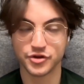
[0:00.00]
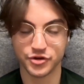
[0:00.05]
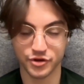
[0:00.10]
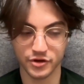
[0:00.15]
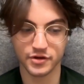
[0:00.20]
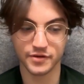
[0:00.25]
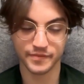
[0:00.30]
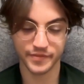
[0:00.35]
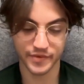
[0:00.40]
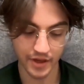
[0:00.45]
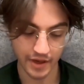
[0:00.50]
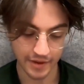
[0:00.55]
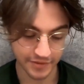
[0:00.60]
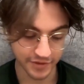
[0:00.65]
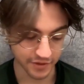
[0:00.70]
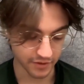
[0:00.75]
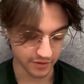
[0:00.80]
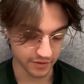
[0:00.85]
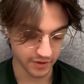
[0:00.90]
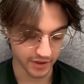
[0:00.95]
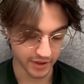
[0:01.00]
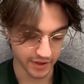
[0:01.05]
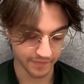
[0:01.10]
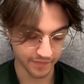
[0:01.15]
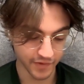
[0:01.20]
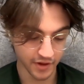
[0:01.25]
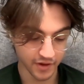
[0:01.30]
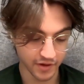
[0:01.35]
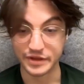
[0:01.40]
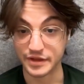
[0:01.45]
Sure,
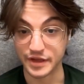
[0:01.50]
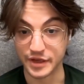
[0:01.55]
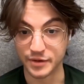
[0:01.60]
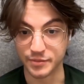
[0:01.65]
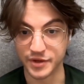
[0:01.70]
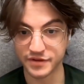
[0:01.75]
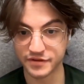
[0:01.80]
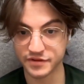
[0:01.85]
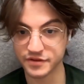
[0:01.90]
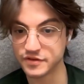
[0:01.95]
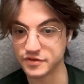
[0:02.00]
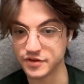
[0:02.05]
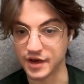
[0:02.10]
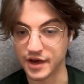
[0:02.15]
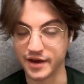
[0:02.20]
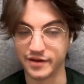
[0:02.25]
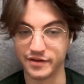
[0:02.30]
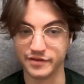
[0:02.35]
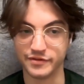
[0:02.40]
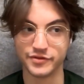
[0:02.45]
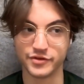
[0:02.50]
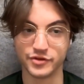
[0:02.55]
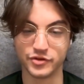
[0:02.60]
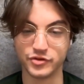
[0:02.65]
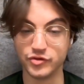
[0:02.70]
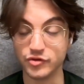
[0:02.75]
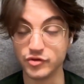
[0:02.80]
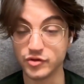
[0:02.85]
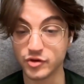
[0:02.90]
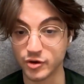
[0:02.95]
absolutely. Within databases, you have
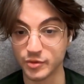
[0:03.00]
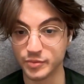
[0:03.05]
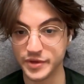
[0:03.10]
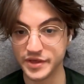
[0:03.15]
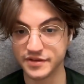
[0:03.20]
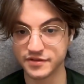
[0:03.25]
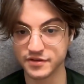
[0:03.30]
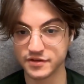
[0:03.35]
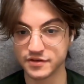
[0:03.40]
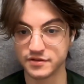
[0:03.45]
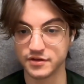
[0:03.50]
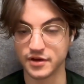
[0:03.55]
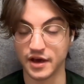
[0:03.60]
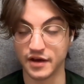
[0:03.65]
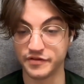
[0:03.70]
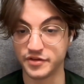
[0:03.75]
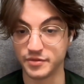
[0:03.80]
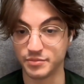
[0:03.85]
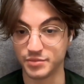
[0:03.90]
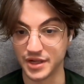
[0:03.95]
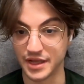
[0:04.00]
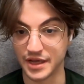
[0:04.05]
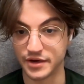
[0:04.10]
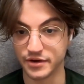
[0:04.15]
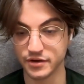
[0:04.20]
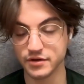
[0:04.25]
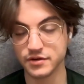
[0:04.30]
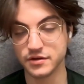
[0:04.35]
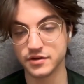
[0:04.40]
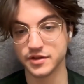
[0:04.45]
two core pieces. You have the
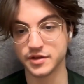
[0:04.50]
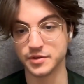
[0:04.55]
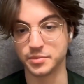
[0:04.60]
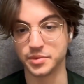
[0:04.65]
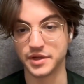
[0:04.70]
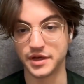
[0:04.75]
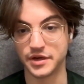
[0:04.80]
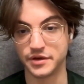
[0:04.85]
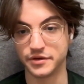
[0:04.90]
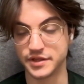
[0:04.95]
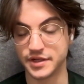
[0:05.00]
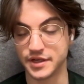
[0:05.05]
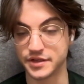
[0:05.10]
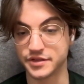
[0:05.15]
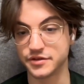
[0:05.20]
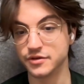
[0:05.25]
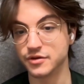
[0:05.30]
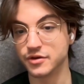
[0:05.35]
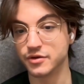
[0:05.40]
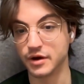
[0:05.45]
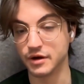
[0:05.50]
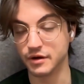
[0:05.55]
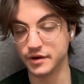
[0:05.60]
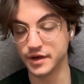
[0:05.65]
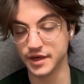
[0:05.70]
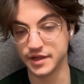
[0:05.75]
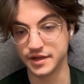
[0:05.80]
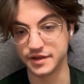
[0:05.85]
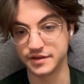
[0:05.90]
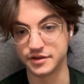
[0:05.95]
planner. The planner takes your
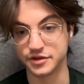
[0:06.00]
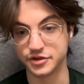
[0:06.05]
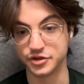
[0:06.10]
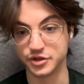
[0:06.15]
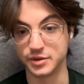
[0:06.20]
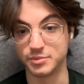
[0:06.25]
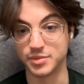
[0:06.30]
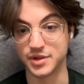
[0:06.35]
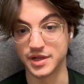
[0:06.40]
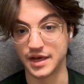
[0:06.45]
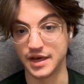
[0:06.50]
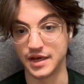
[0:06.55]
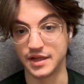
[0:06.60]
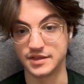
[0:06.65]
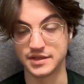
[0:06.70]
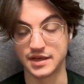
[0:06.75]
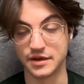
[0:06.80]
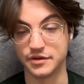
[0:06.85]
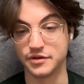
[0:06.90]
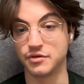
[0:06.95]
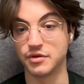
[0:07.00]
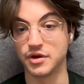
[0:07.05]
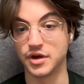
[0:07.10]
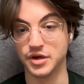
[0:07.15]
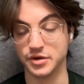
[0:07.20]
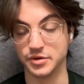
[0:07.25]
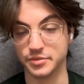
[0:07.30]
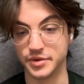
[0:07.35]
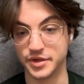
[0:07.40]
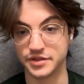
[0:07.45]
query and essentially plans how the
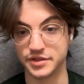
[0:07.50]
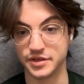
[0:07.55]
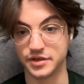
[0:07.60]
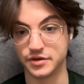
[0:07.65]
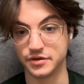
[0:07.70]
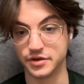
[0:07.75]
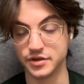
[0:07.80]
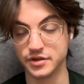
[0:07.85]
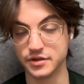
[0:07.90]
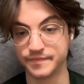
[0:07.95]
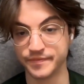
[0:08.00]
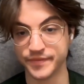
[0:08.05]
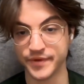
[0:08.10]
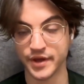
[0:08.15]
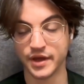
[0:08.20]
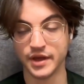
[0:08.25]
query will be executed.